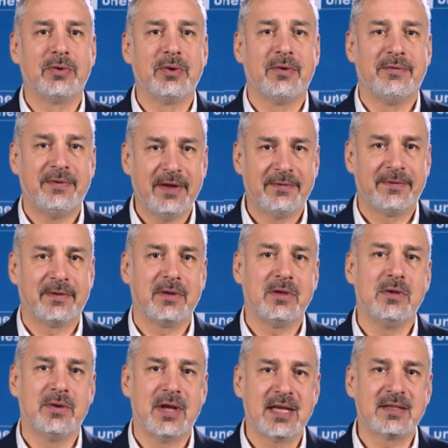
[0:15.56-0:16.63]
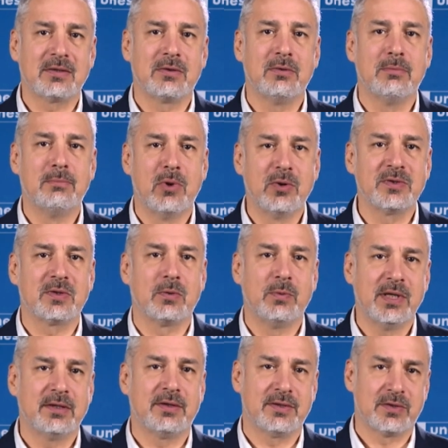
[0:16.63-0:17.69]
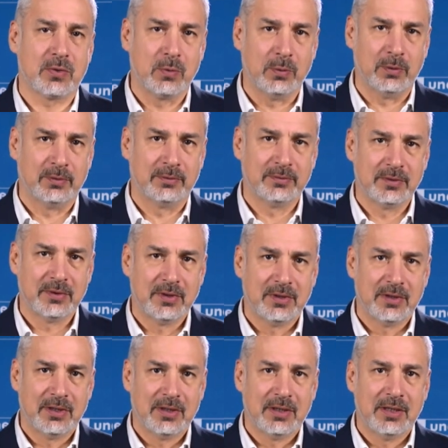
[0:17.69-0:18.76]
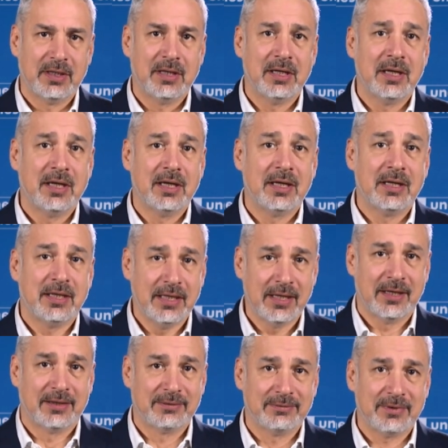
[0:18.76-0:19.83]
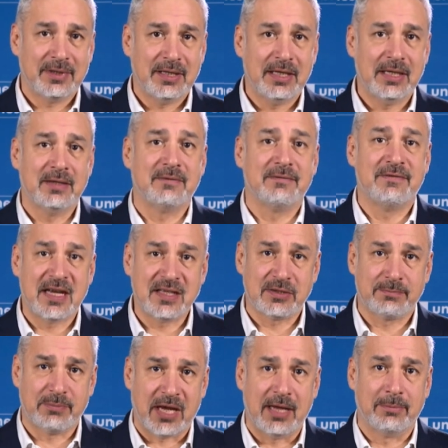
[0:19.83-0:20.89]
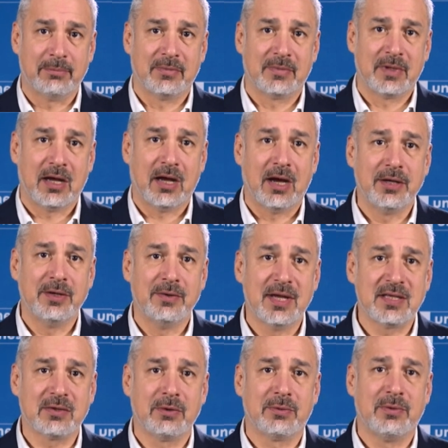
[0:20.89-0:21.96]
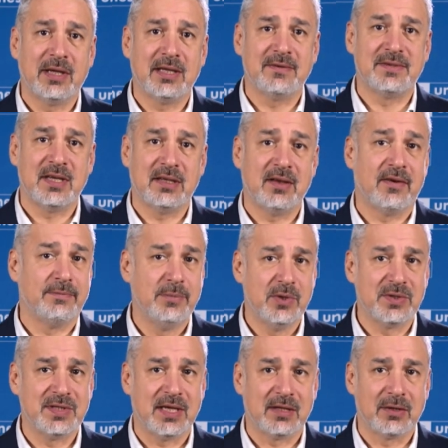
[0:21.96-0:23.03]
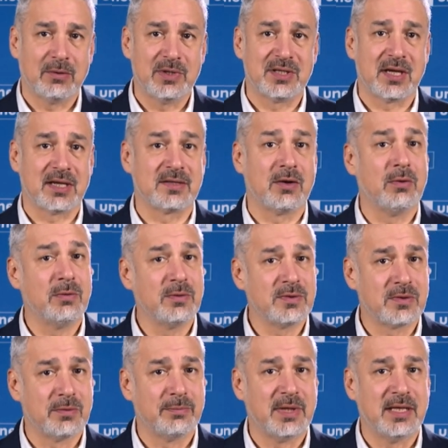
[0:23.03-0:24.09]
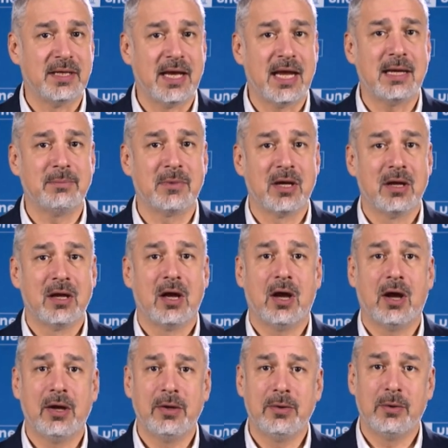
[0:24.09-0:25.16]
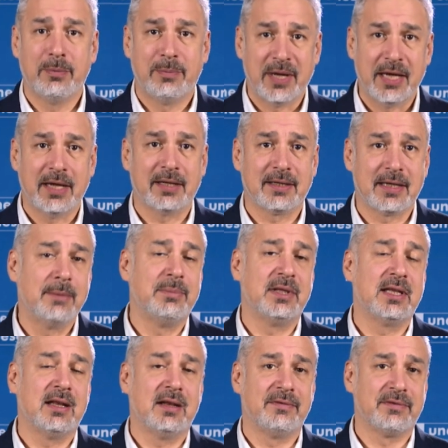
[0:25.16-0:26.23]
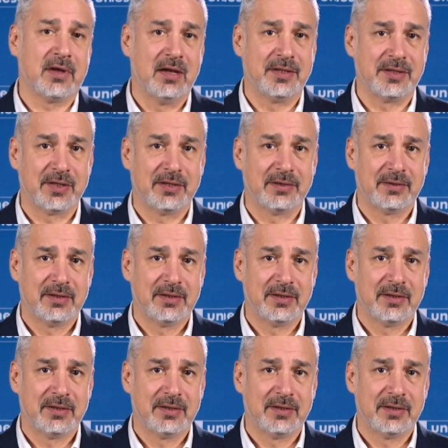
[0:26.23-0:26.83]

the 5th UNESCO Most Winter School. Here in Veszprém, a UNESCO Creative City of Music, which has also been named a European Capital of Culture.